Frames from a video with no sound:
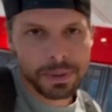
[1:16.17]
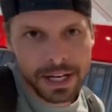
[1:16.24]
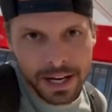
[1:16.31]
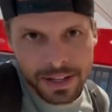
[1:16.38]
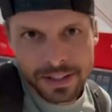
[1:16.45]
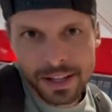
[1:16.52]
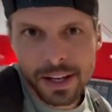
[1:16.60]
been
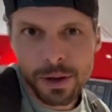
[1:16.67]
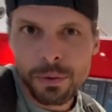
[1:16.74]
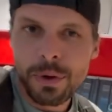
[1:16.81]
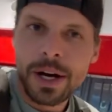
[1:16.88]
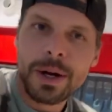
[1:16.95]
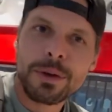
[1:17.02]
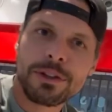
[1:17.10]
asking
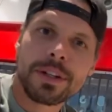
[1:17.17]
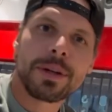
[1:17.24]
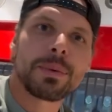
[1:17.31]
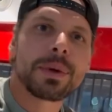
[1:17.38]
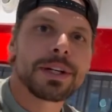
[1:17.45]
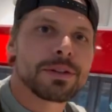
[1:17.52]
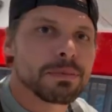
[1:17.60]
around
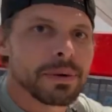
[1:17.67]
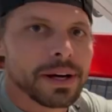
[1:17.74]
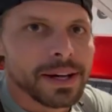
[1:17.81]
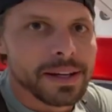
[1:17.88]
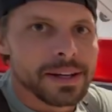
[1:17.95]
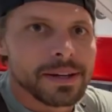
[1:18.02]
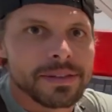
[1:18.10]
where to
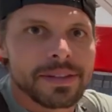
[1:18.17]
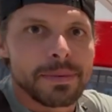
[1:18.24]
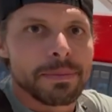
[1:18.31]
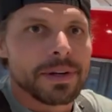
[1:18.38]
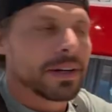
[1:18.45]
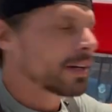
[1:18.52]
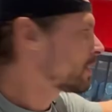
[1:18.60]
buy a
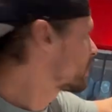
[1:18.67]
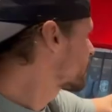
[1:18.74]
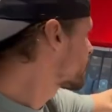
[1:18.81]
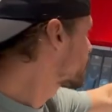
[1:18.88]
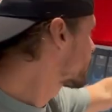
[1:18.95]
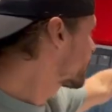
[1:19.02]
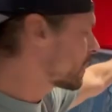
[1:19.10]
SIM card.
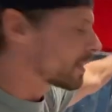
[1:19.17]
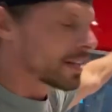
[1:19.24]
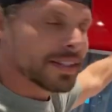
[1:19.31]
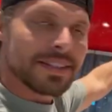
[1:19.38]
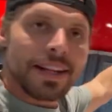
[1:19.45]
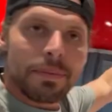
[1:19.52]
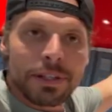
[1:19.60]
And yeah,
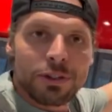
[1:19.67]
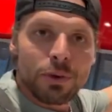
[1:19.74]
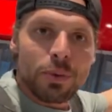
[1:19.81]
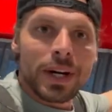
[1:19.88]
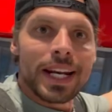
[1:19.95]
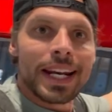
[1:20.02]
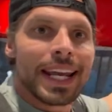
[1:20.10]
they sent me to
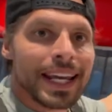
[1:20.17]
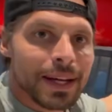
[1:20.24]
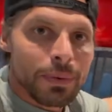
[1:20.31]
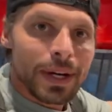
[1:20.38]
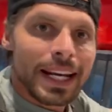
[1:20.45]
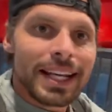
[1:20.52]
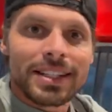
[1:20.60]
Relay.
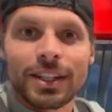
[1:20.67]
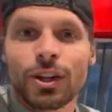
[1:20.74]
Relay is a